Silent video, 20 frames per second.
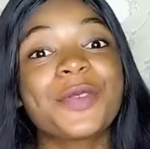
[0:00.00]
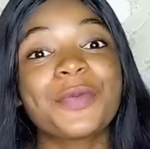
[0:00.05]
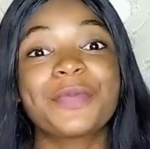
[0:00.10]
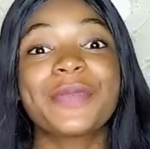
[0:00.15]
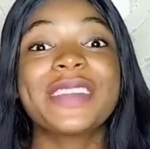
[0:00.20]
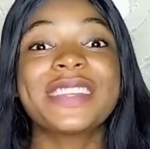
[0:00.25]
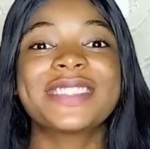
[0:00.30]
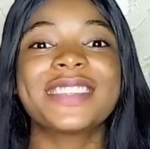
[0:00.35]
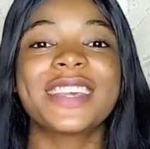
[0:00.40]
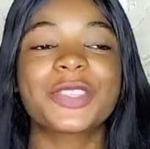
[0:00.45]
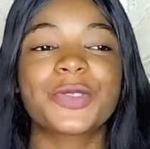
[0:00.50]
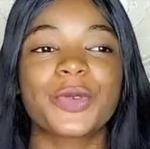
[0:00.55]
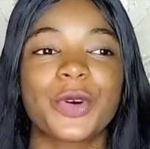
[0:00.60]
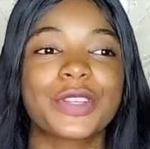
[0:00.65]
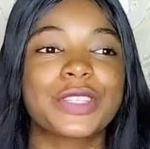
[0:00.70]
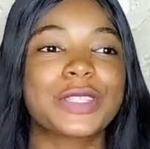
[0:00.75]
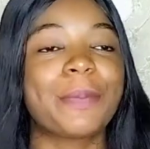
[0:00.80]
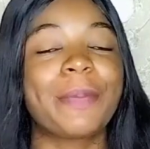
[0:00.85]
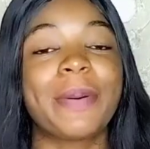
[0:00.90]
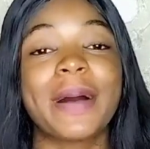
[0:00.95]
business was
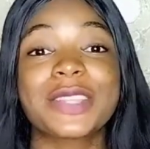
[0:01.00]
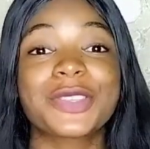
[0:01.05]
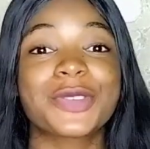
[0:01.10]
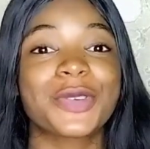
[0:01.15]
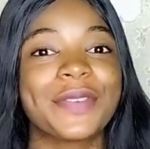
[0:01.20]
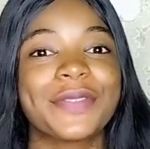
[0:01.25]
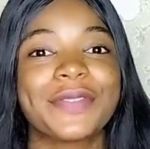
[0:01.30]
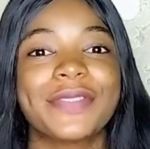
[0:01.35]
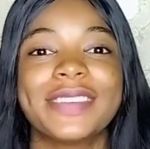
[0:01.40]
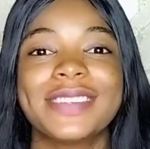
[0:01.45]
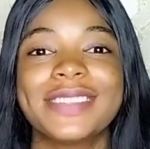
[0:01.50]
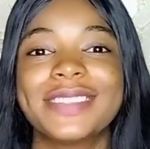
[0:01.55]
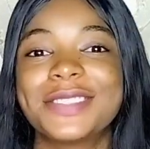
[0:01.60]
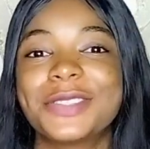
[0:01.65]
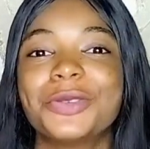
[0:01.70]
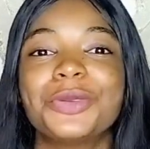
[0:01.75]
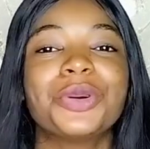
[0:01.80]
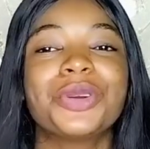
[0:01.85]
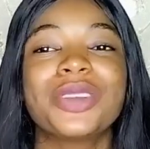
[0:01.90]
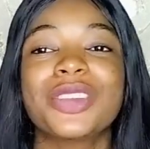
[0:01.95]
part of it you
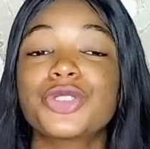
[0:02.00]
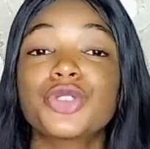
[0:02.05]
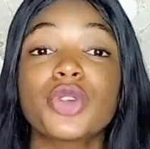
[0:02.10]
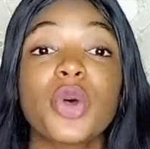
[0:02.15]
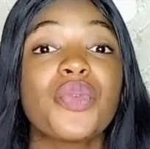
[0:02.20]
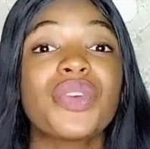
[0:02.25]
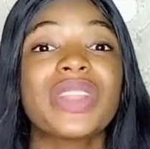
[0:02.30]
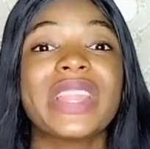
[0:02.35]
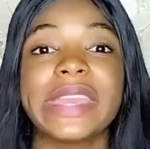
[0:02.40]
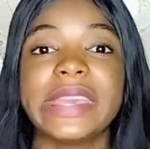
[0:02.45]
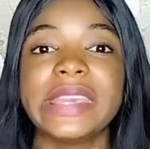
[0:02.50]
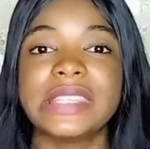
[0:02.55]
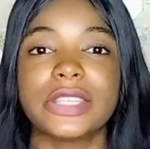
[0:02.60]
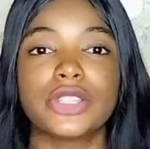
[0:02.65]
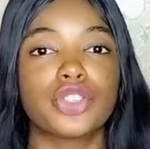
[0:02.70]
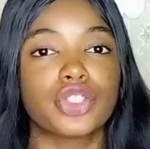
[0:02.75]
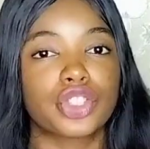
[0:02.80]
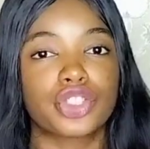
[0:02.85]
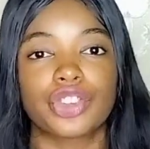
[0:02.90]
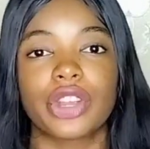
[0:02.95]
know it's not really easy to
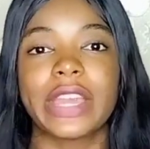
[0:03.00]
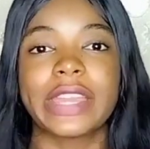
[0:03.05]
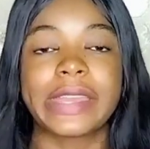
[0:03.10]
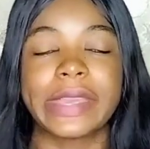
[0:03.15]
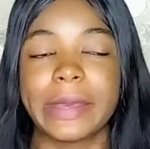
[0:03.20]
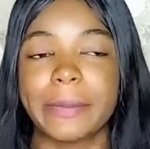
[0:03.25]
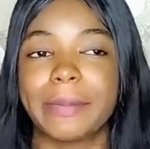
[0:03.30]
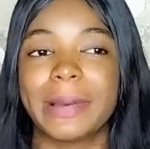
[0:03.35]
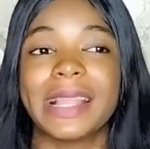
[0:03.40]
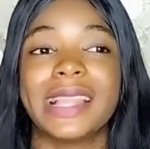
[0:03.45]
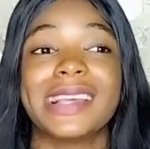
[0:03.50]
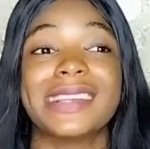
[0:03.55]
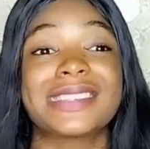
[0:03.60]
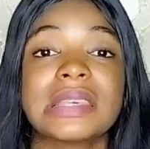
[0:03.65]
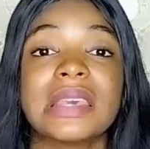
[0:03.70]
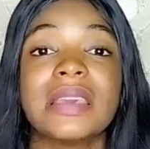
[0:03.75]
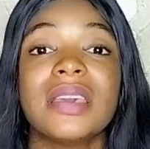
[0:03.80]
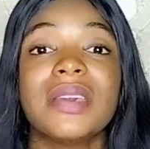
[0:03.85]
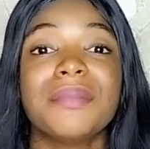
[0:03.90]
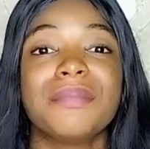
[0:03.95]
strike a balance
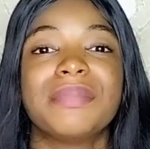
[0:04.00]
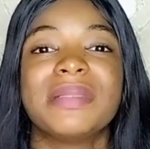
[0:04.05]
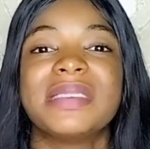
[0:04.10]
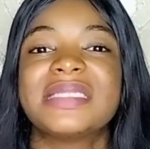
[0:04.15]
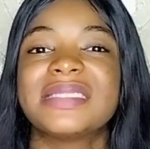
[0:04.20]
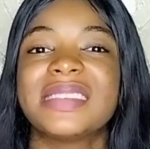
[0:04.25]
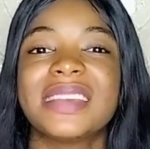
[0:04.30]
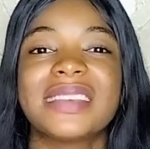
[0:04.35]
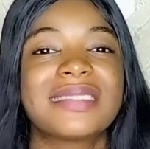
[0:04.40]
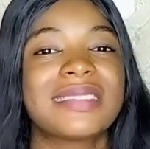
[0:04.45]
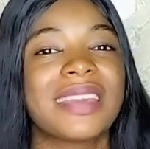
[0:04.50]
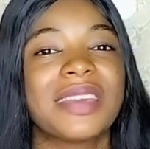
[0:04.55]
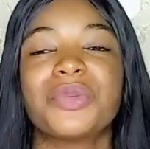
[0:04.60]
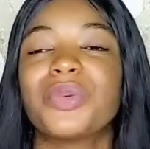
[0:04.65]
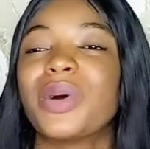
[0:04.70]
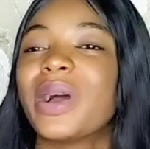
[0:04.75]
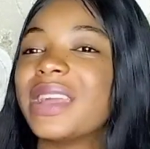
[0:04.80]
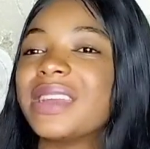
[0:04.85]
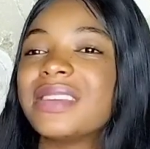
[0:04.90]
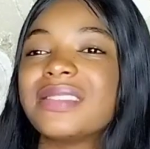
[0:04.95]
business
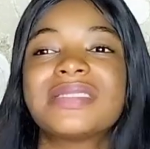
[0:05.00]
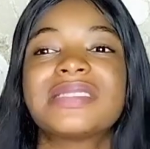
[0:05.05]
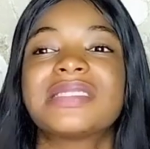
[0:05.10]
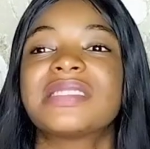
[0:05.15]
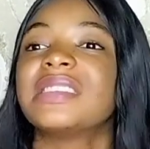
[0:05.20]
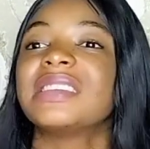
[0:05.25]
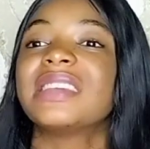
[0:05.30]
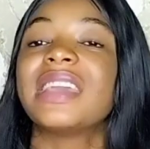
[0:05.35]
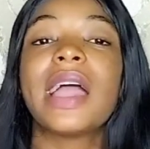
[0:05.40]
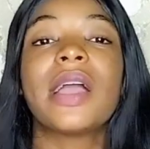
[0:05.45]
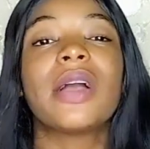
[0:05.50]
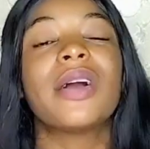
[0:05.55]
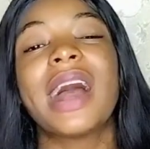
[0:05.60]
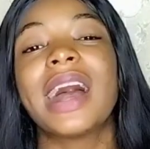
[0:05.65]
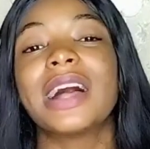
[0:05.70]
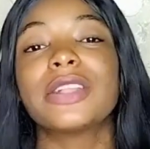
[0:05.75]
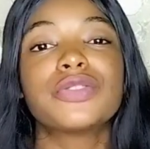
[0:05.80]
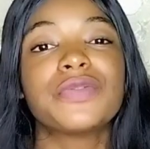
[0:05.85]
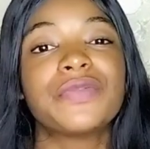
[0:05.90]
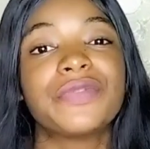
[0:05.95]
nysc i had
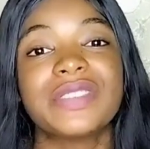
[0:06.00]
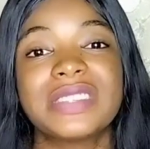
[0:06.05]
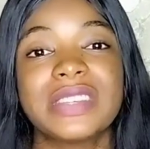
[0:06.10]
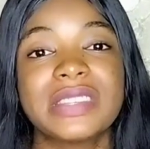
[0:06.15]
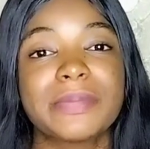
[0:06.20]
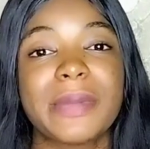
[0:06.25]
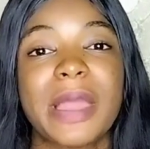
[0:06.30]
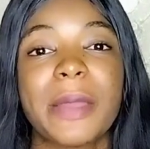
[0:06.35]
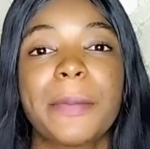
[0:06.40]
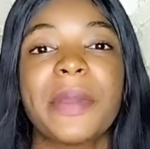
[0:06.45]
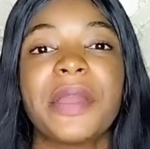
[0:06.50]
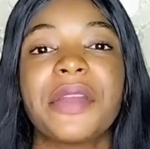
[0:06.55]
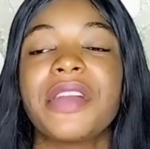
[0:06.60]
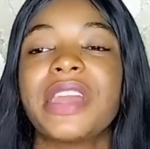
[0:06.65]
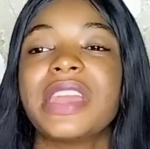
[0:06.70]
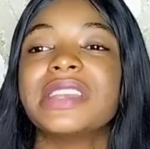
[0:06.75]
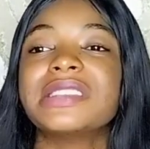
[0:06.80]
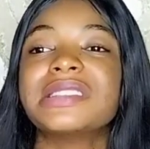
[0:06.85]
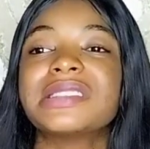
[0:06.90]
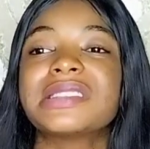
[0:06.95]
to visit my
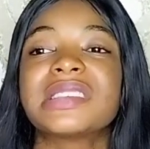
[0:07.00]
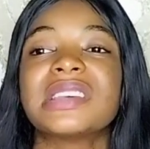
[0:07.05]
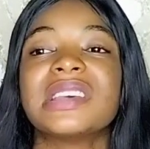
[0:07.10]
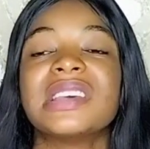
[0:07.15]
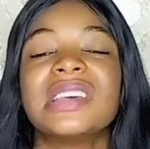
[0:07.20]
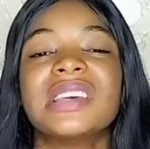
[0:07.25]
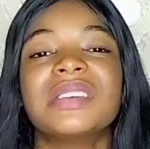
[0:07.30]
parents